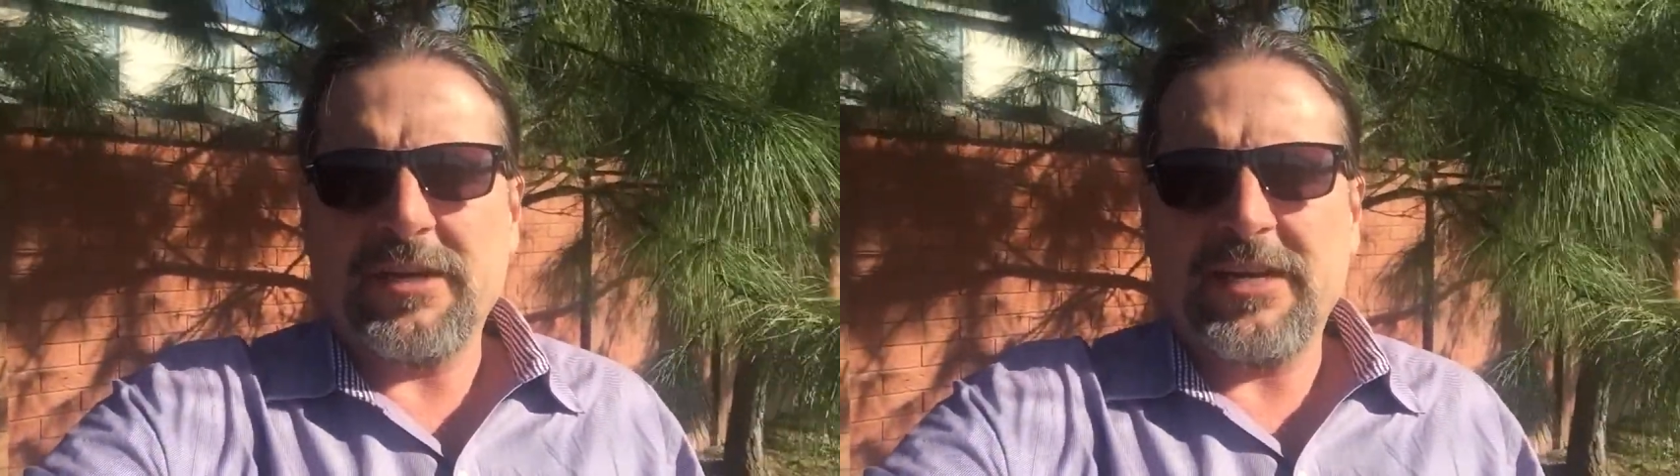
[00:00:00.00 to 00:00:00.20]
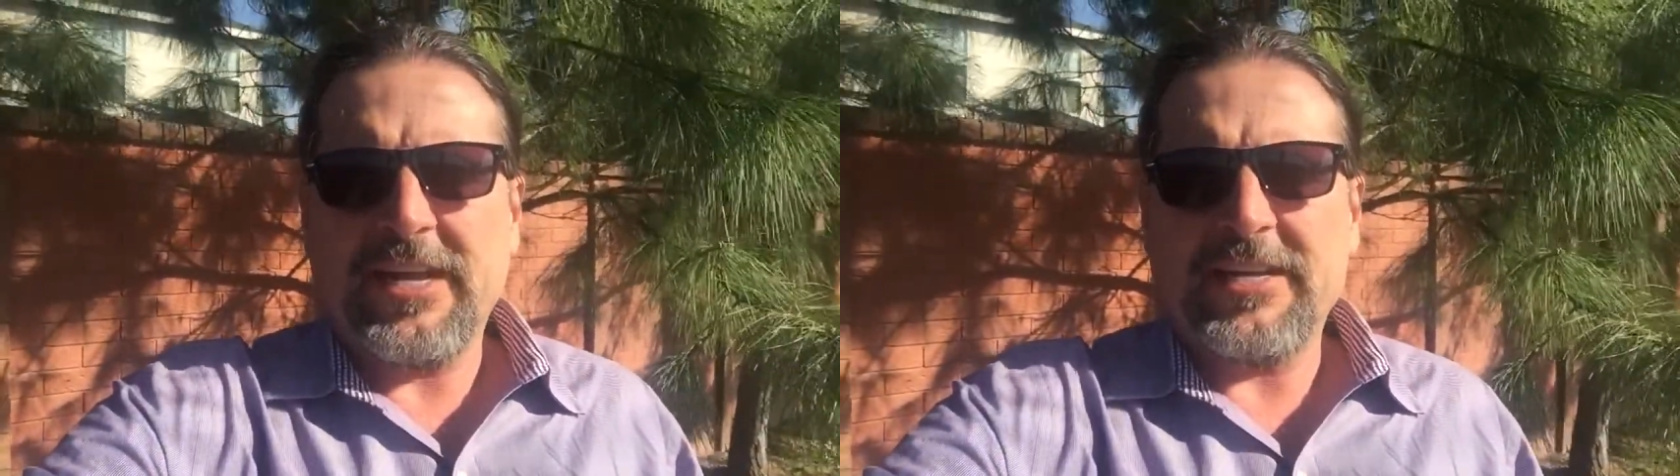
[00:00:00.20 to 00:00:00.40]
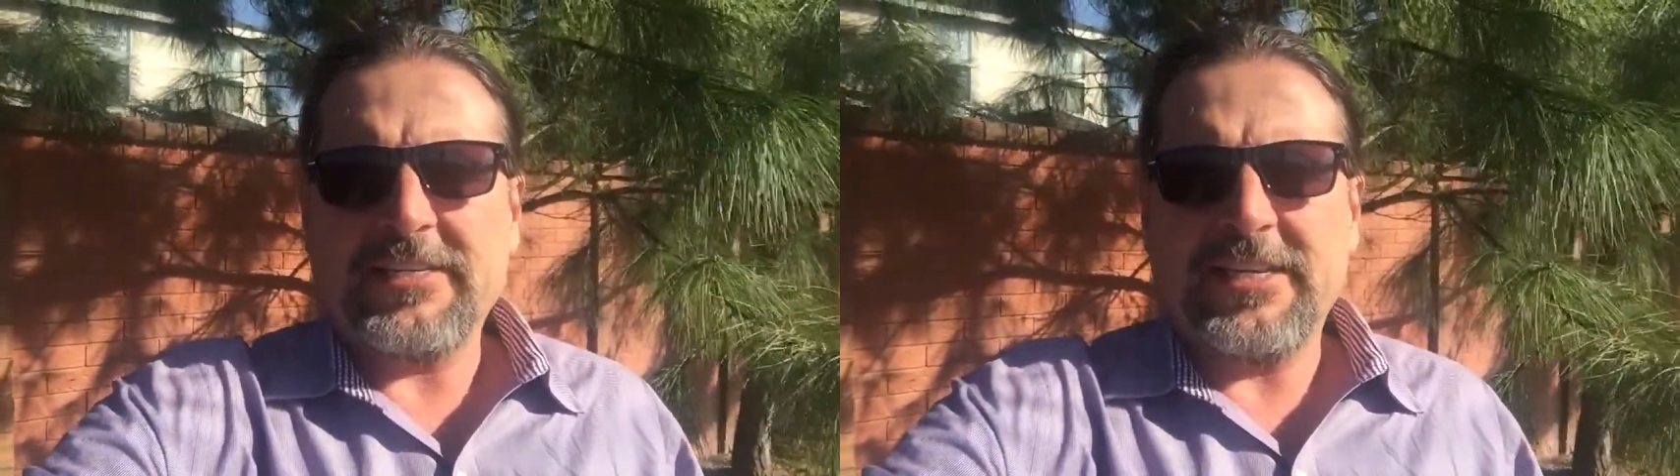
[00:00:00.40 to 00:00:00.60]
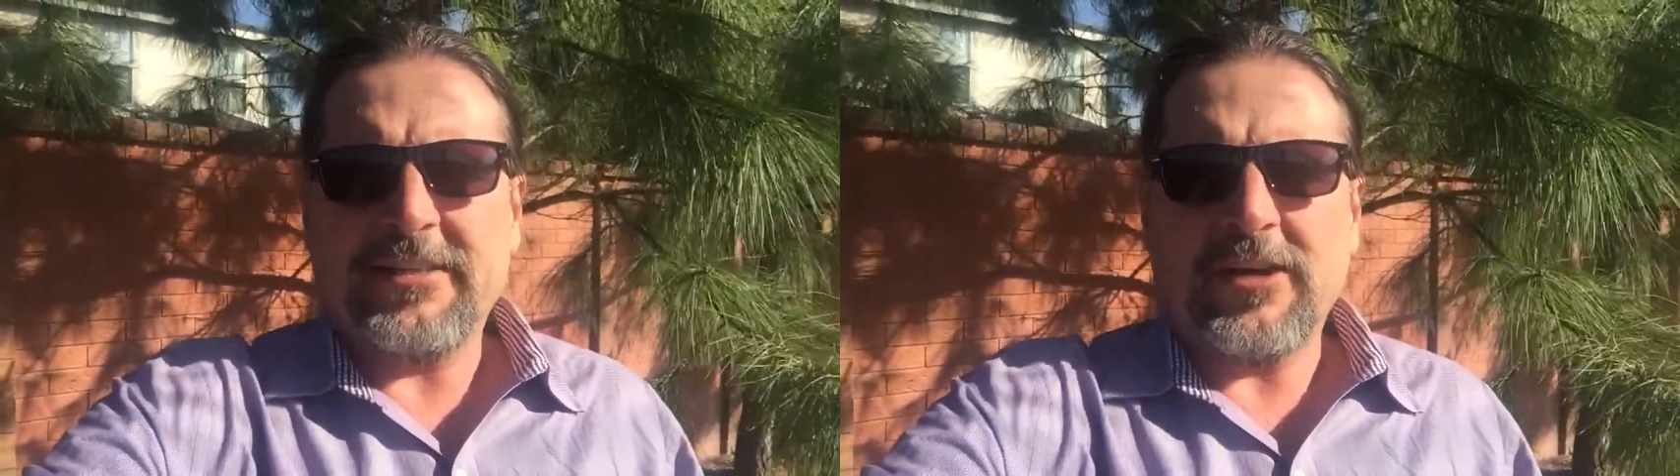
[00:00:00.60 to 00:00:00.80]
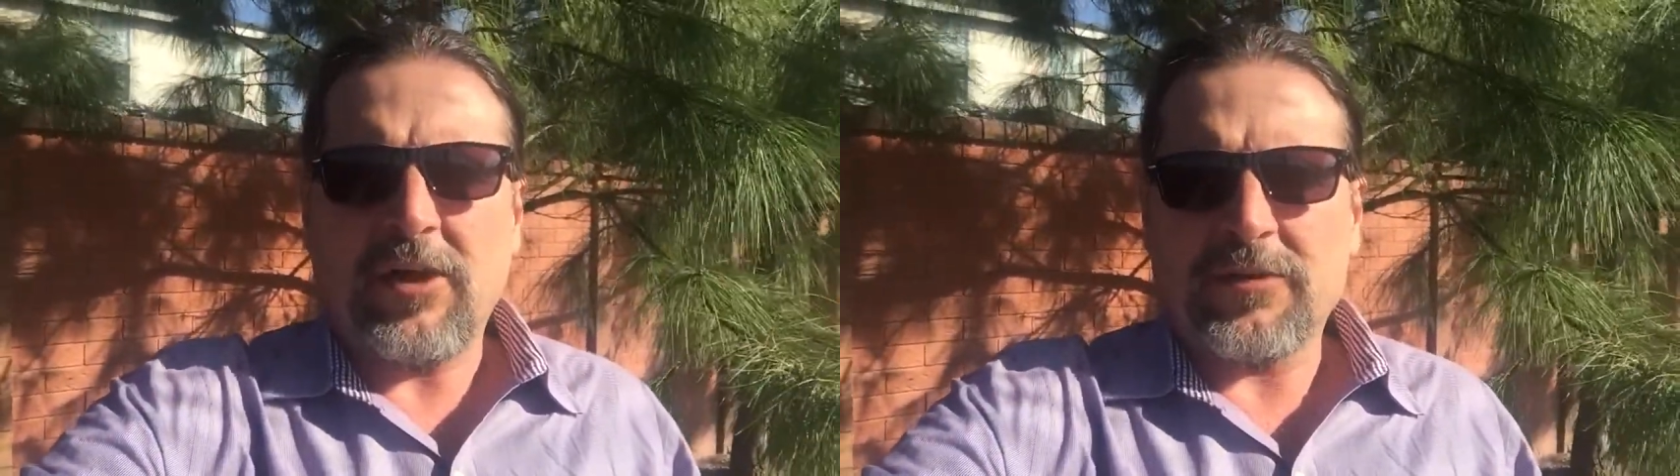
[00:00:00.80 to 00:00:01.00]
identity
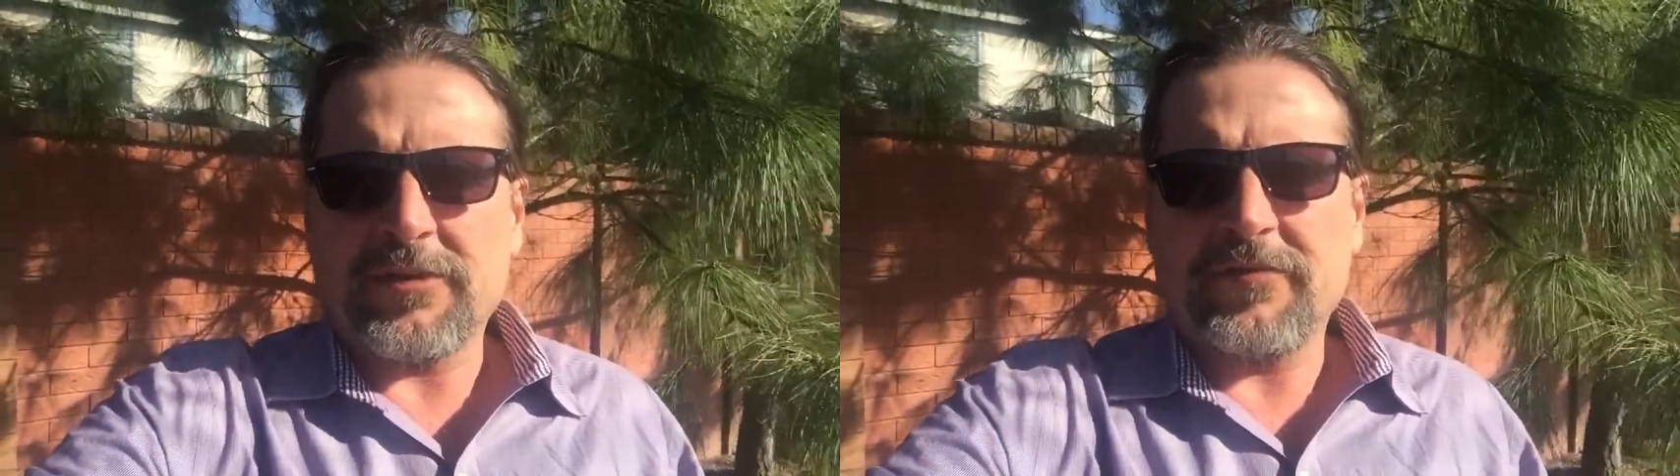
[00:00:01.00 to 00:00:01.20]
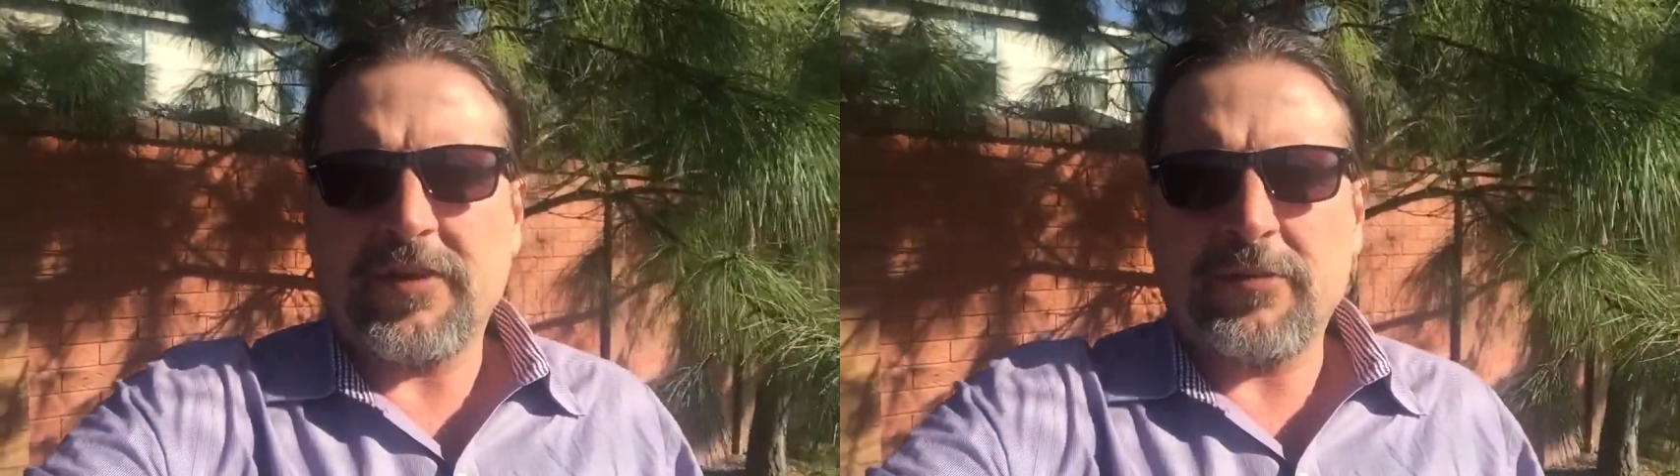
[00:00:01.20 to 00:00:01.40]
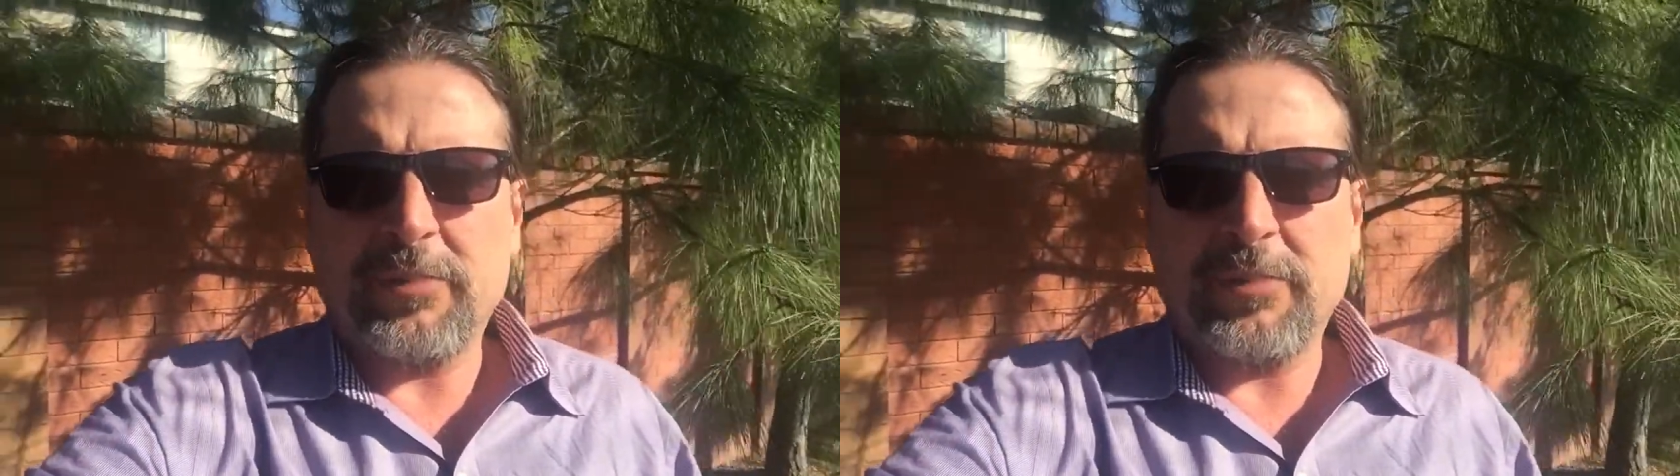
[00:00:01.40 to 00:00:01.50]
at the altar of other